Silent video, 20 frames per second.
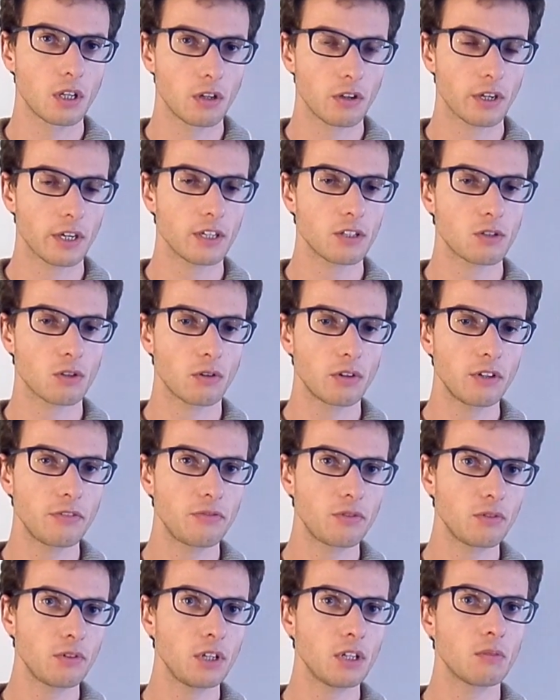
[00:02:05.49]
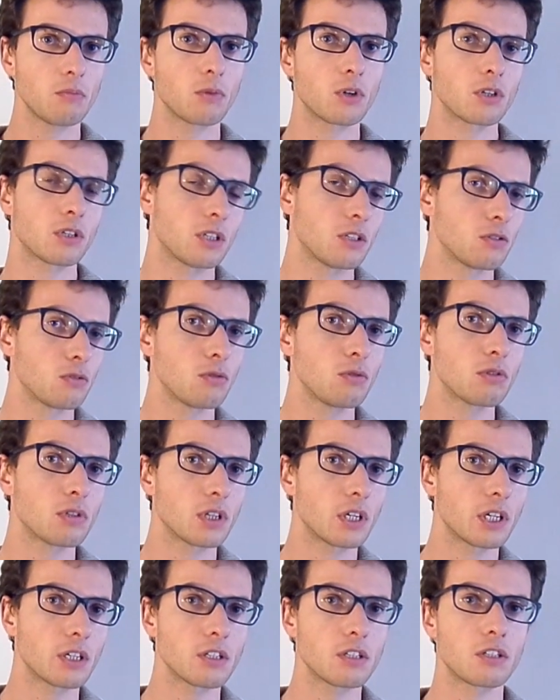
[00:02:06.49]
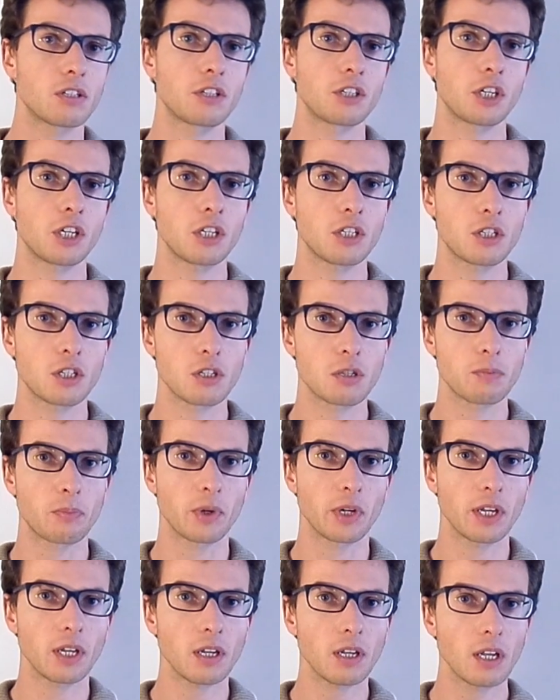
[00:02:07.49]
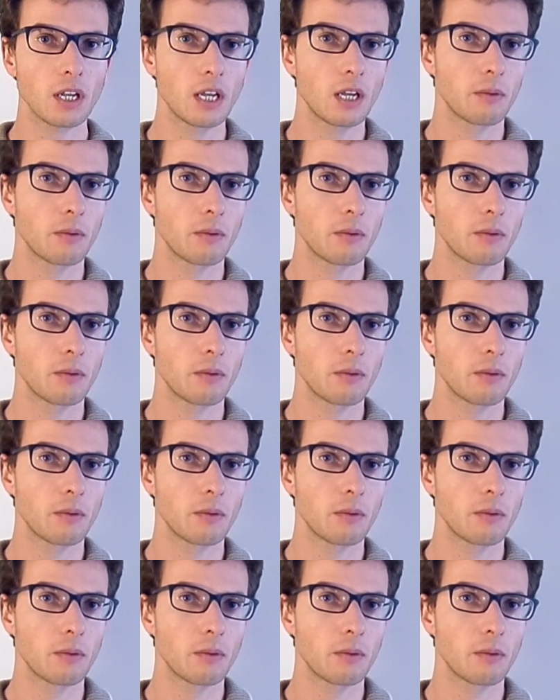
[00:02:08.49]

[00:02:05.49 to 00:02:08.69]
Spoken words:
Okay, so if you need more than 2 turns, change the spring,